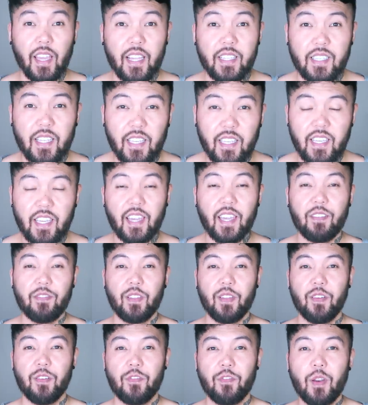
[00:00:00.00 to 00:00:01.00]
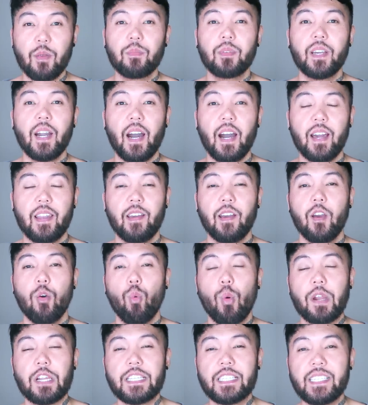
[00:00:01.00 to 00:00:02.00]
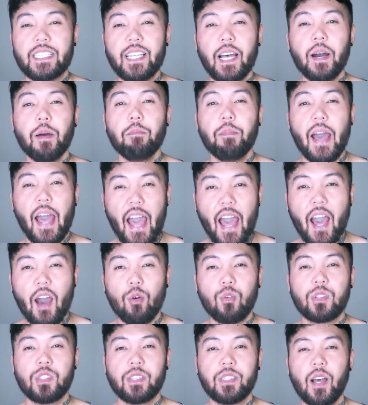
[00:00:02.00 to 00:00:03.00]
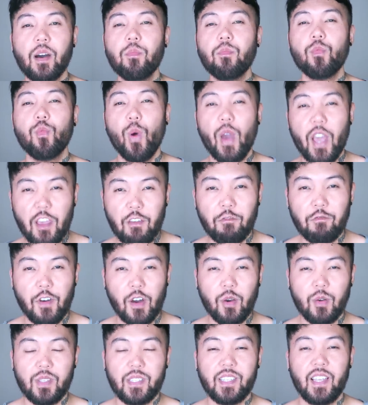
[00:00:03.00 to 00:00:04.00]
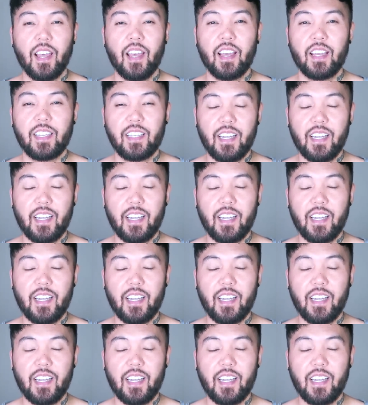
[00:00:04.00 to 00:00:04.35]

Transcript: It's a gift from God, where somehow, some way, folks,